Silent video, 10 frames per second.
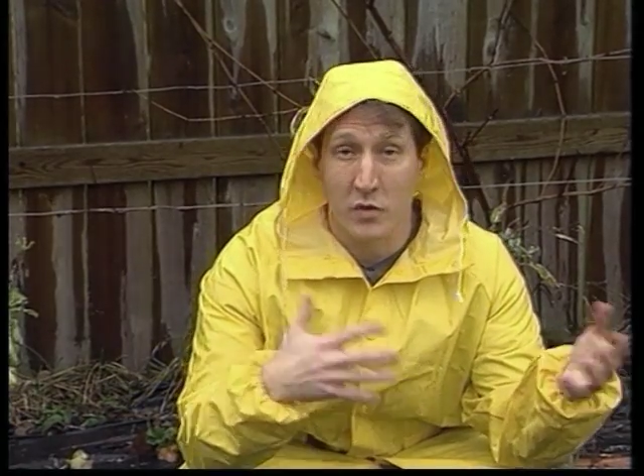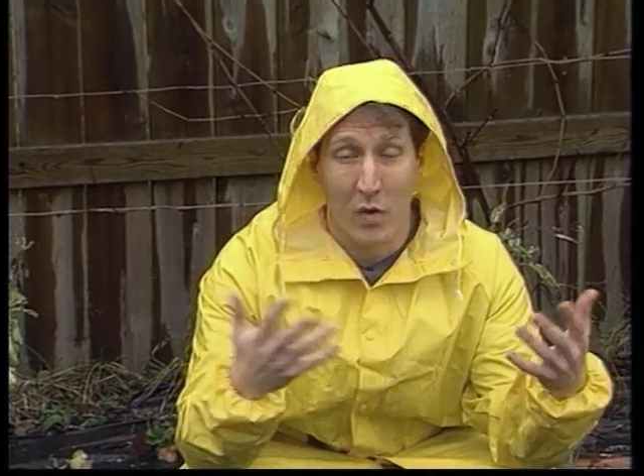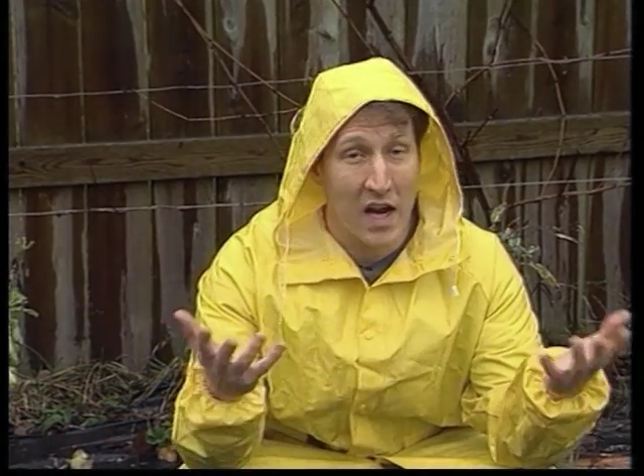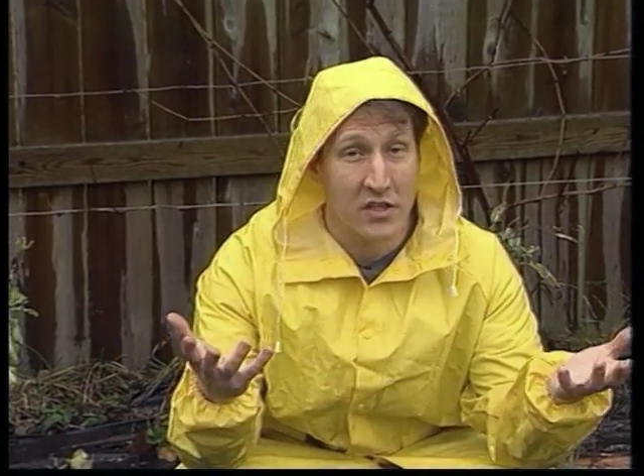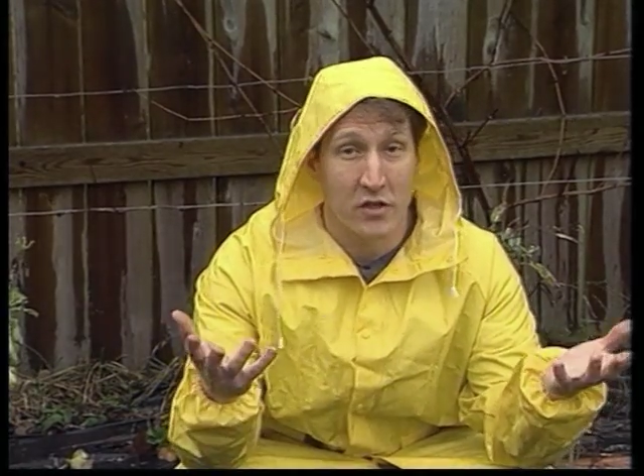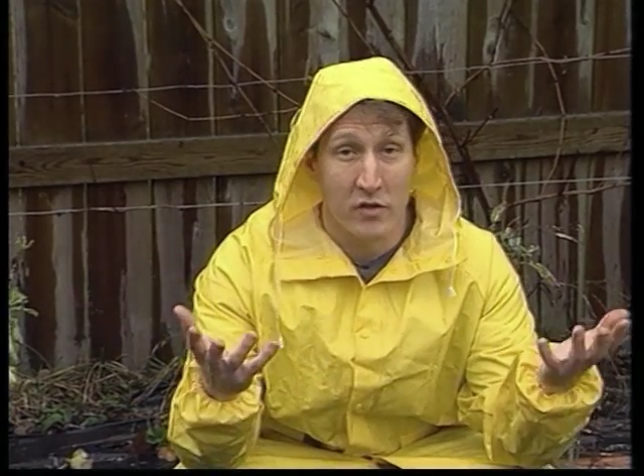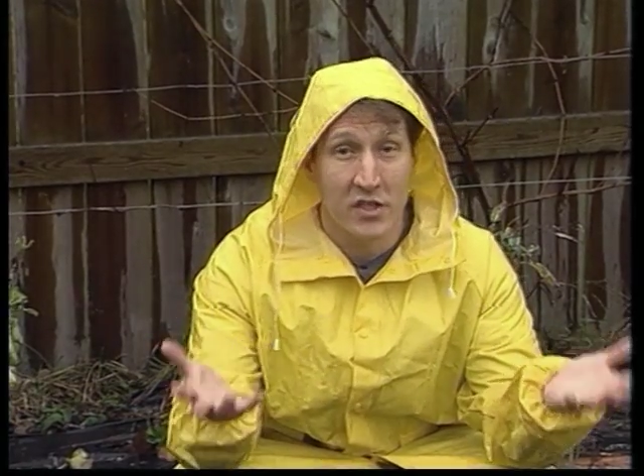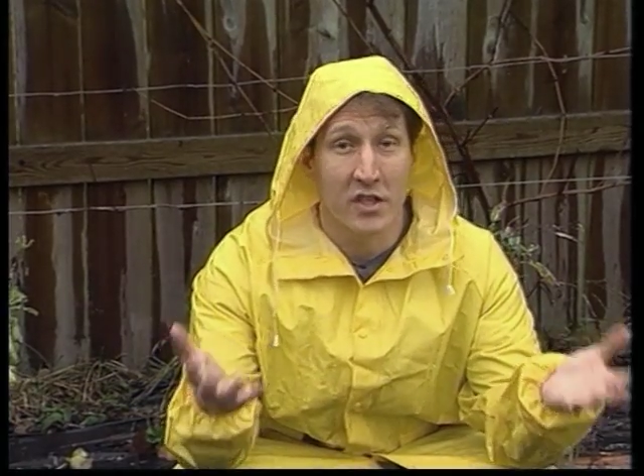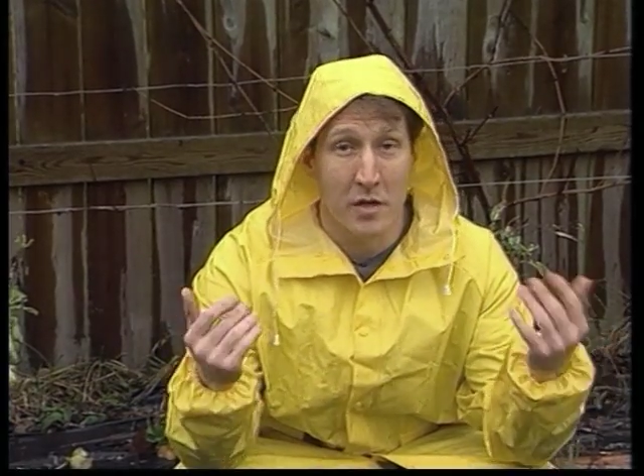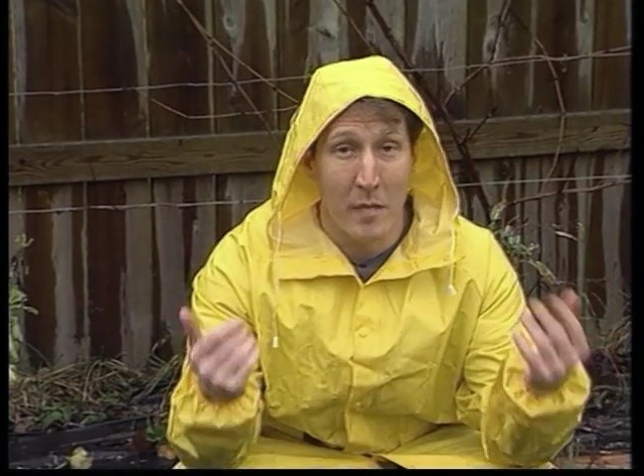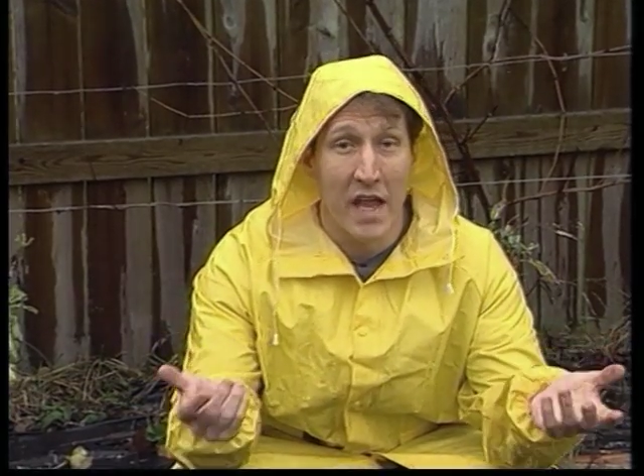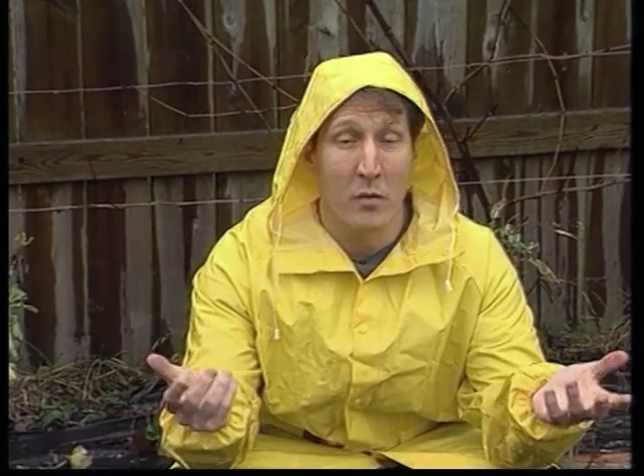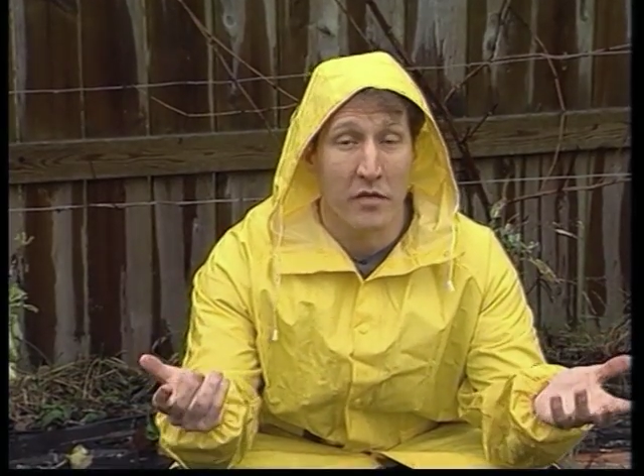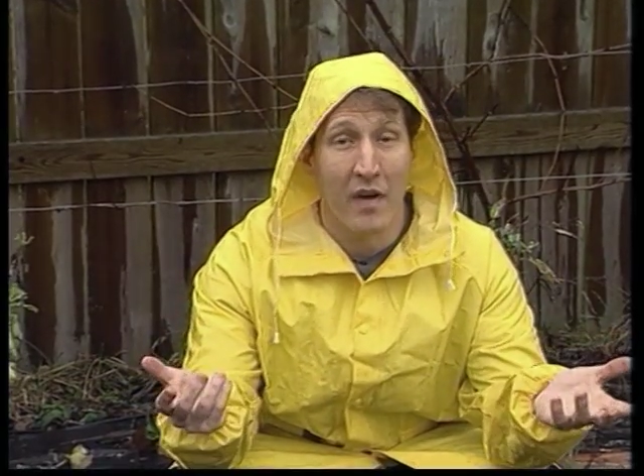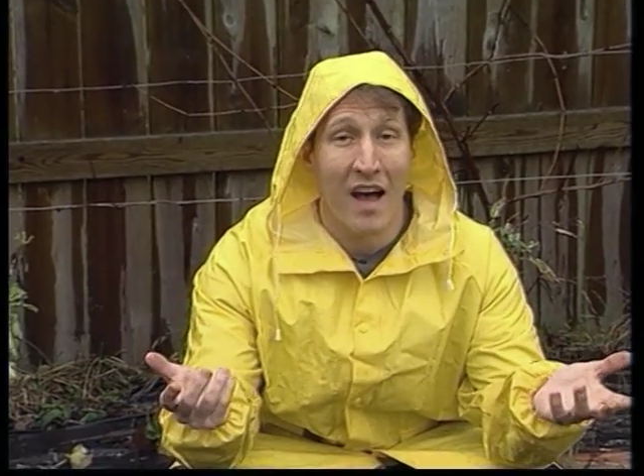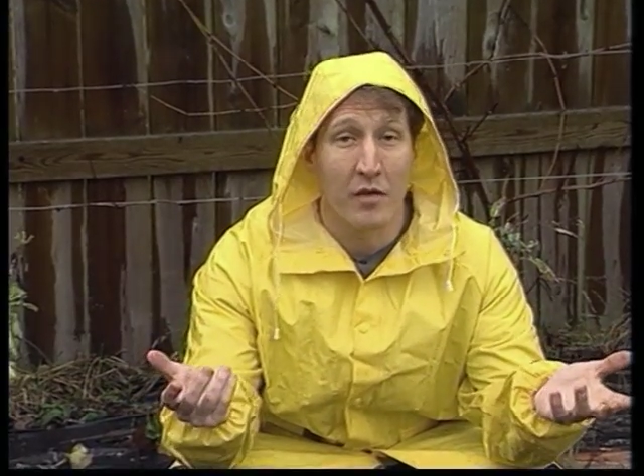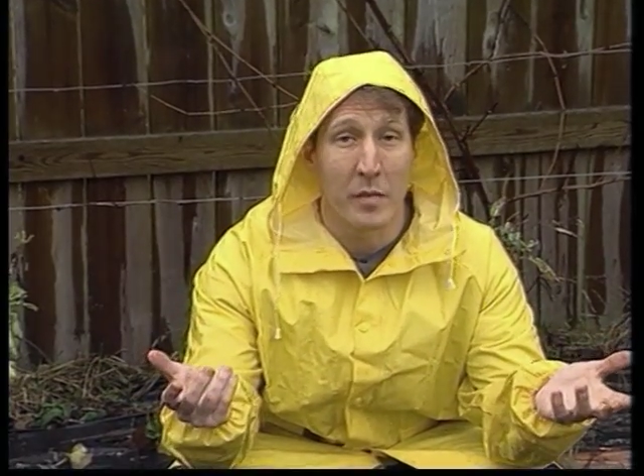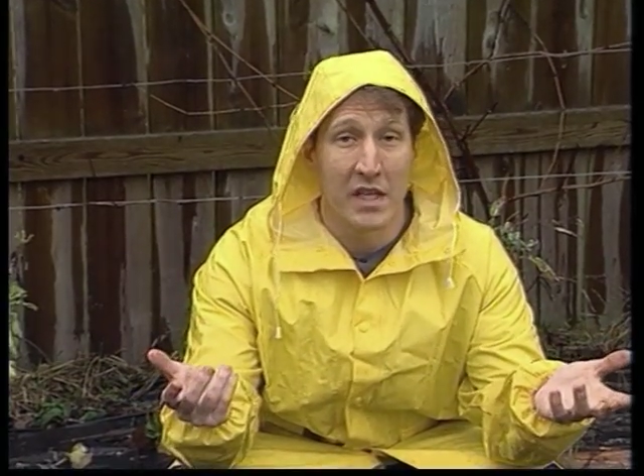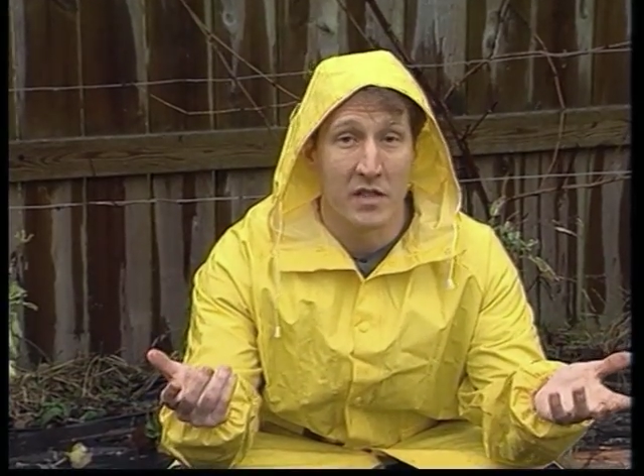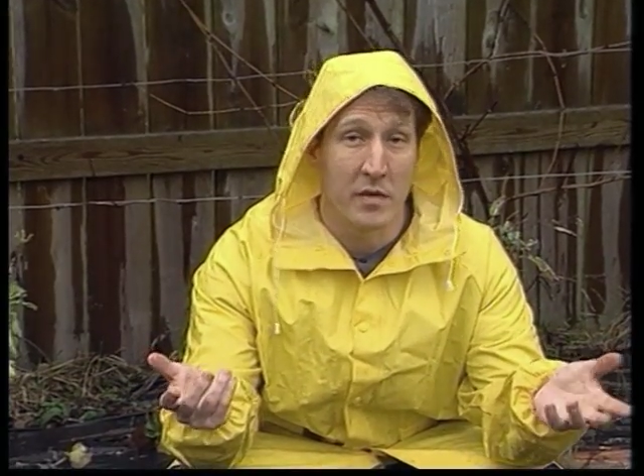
were actually originally made with fava beans